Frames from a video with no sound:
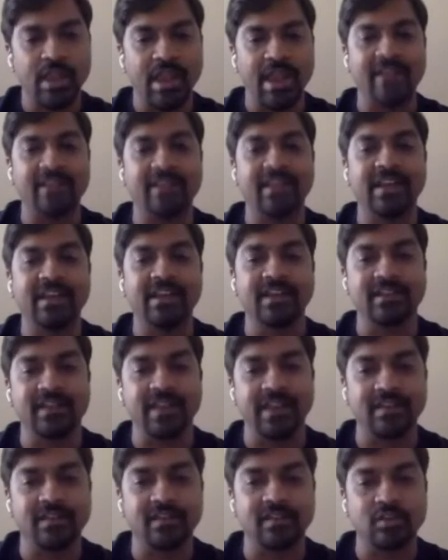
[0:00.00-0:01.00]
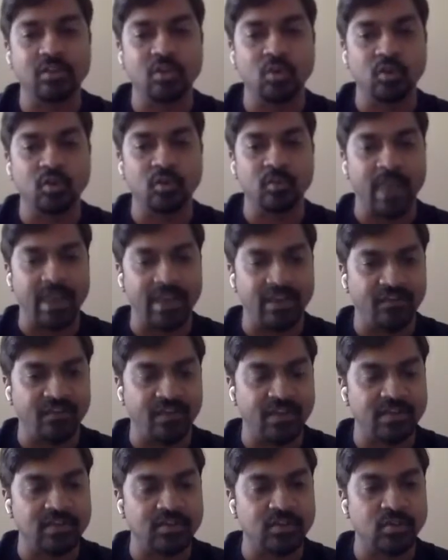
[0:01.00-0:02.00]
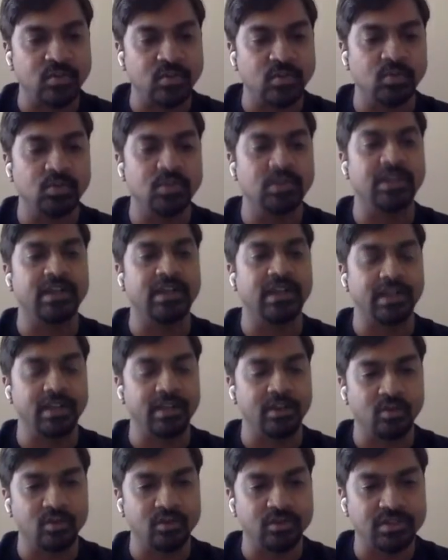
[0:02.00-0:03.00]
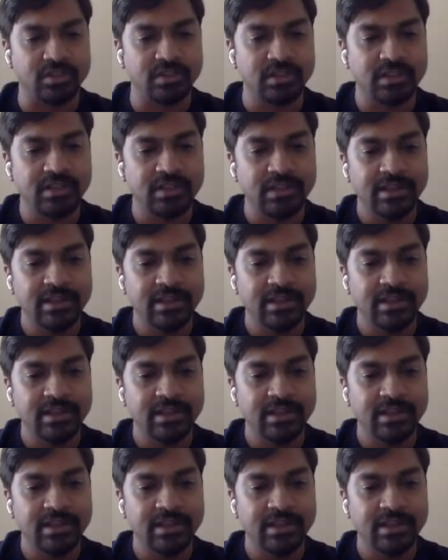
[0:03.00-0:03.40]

And then it sends those manifests to the data nodes.